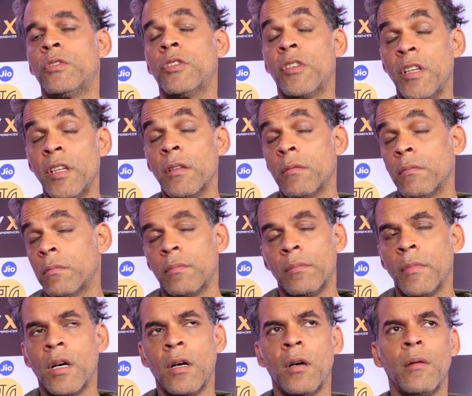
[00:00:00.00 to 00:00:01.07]
screen
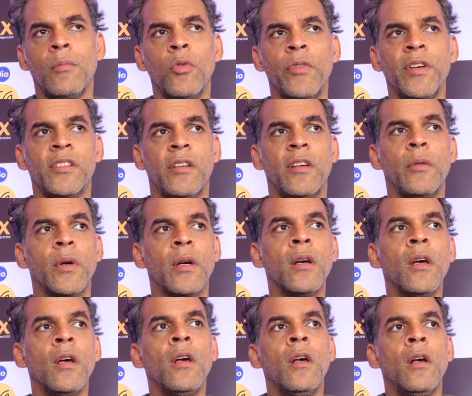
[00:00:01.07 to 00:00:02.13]
movies
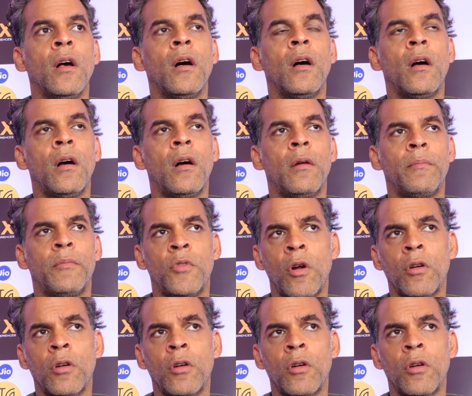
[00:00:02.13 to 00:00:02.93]
anywhere.